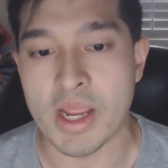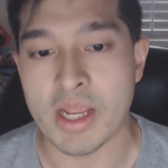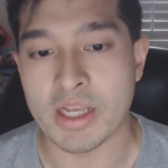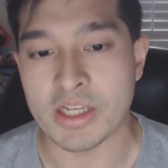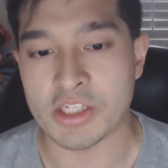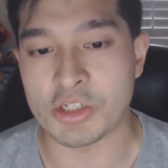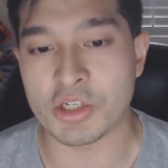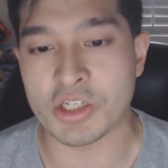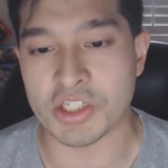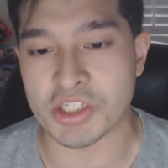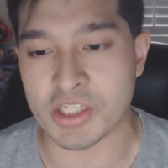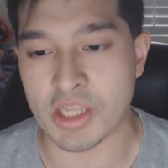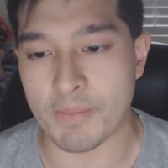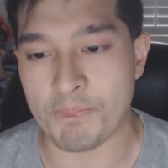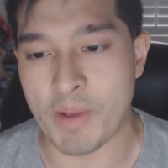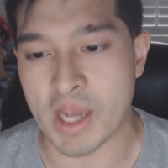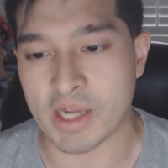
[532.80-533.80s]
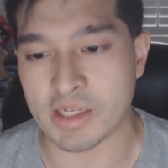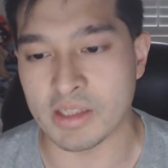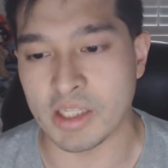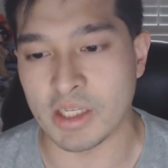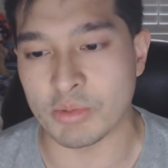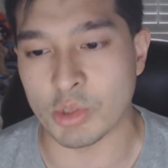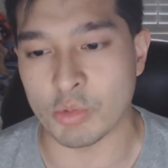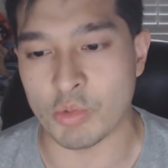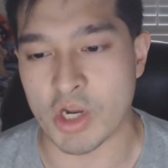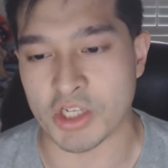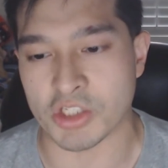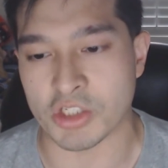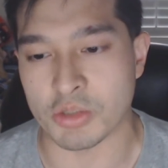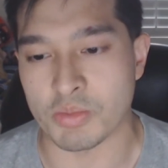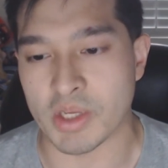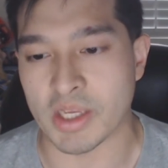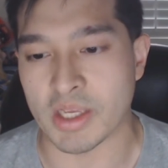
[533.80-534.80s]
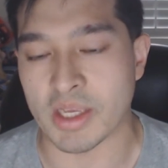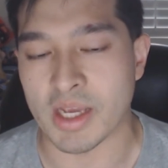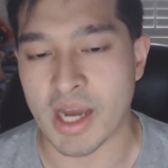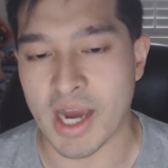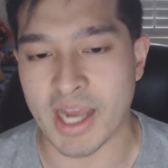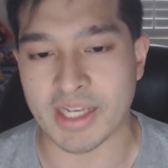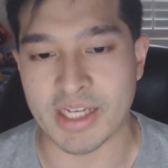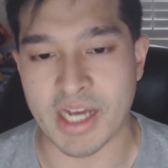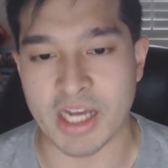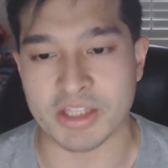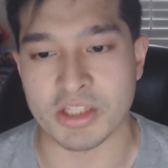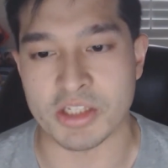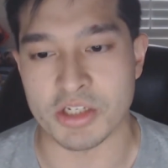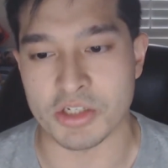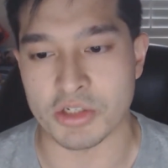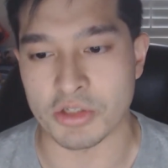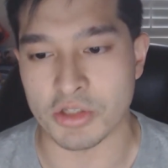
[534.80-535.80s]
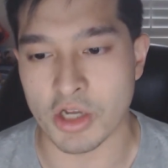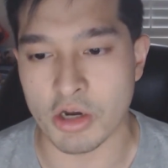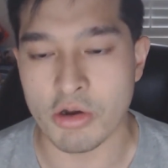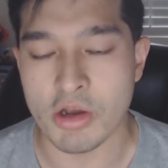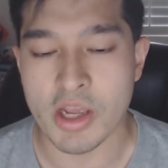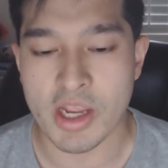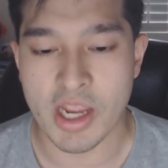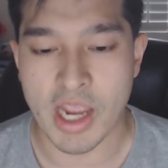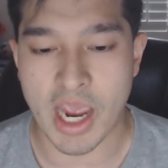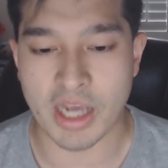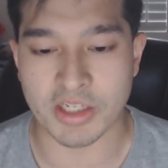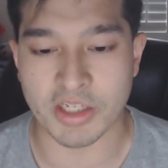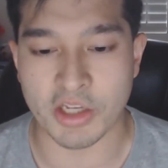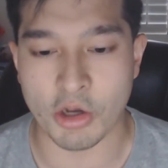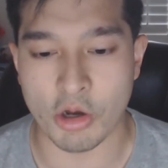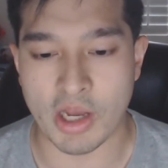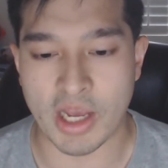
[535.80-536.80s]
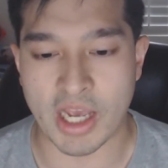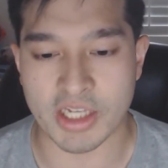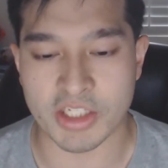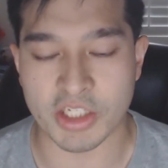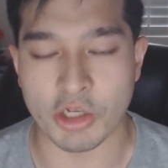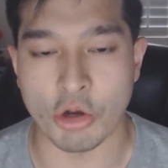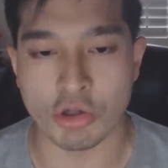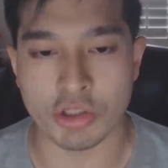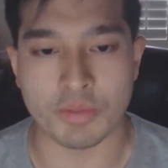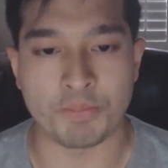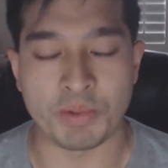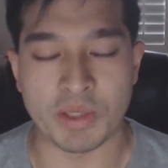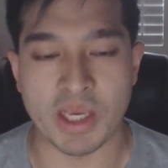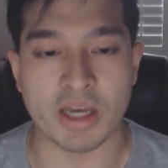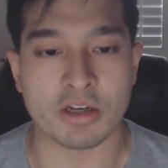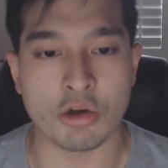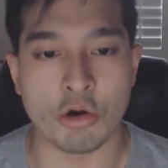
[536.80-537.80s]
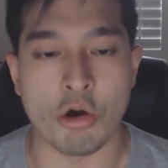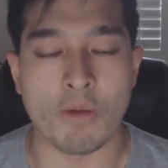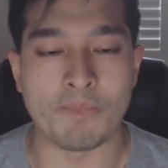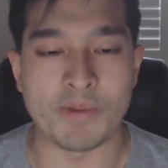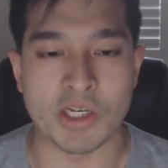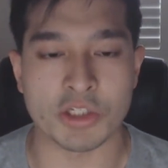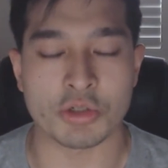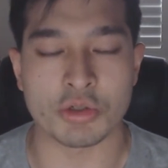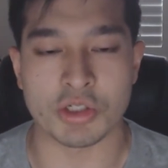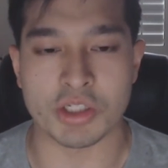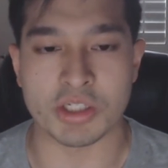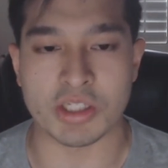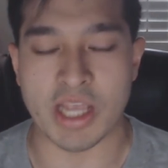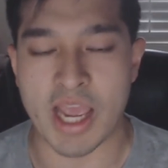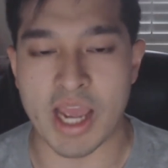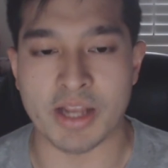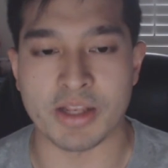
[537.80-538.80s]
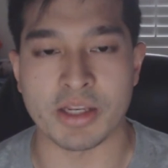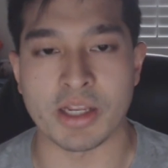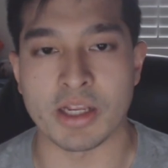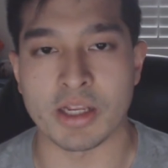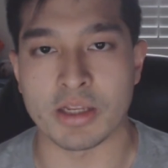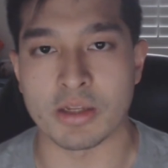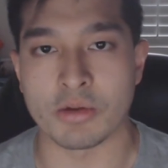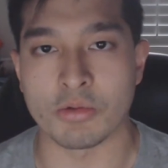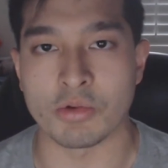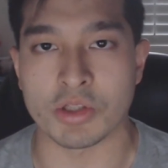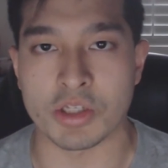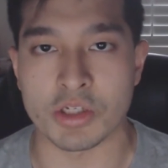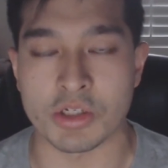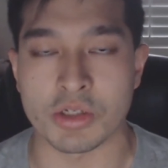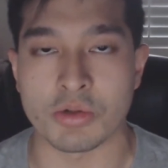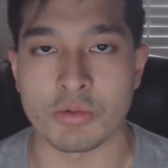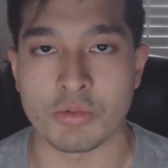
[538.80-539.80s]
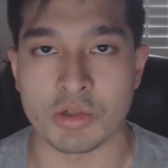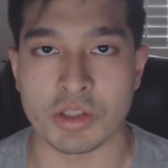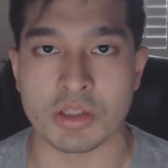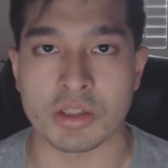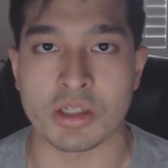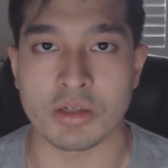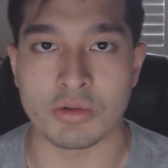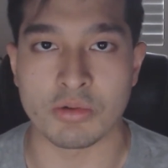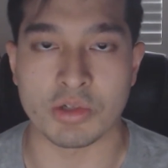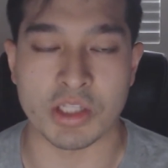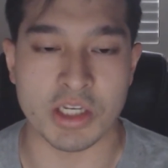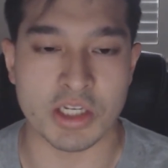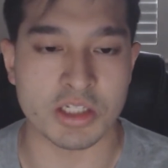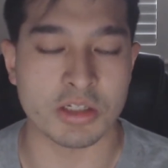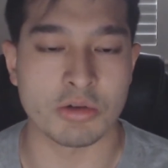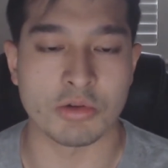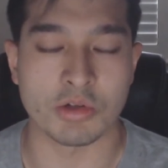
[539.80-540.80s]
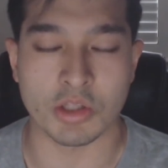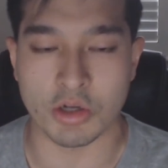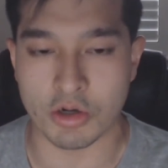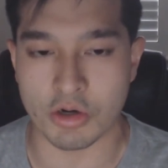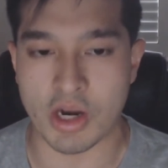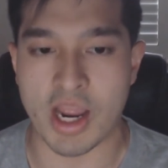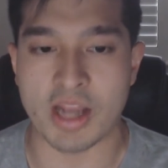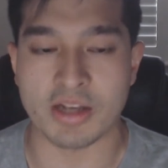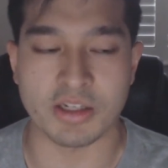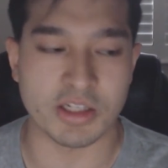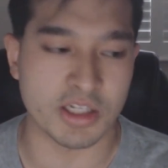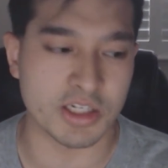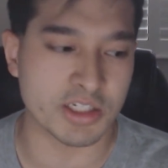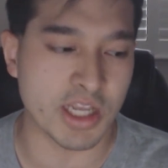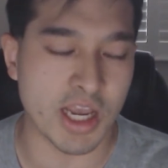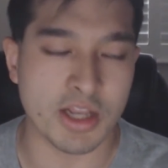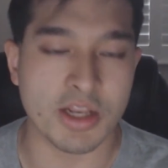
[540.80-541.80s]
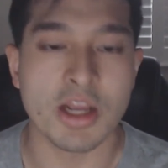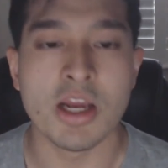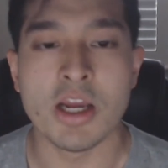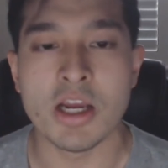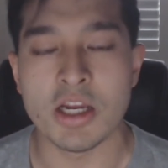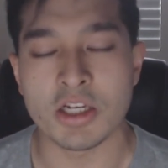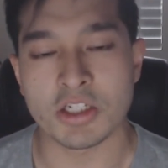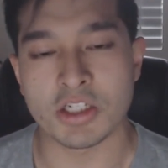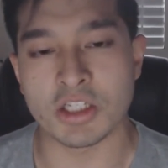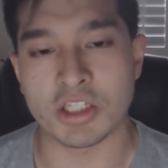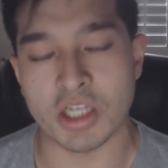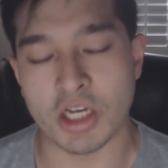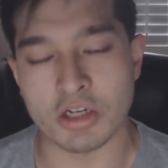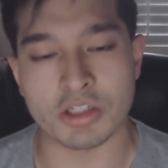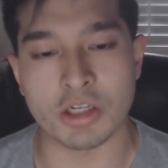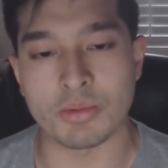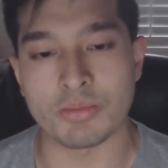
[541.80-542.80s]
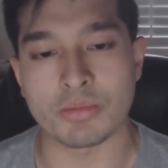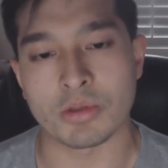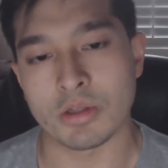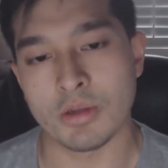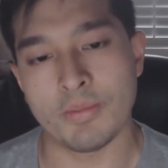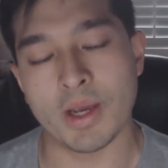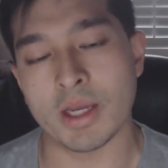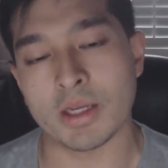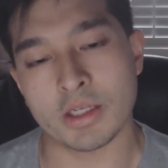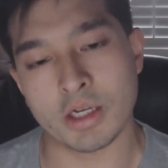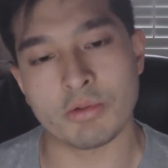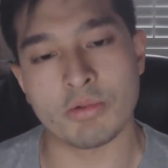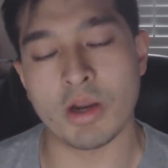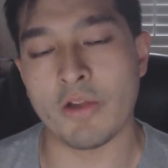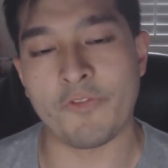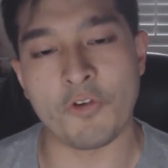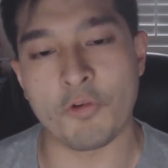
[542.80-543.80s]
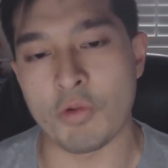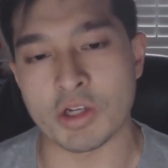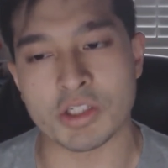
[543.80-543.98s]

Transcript: you can step back and leave the rest to me. I got this, you know? As he, as he holds Bieko or Beatrice's hand with, it, with, with, his, with her hand in his hand, she tells him, You better get ready for what's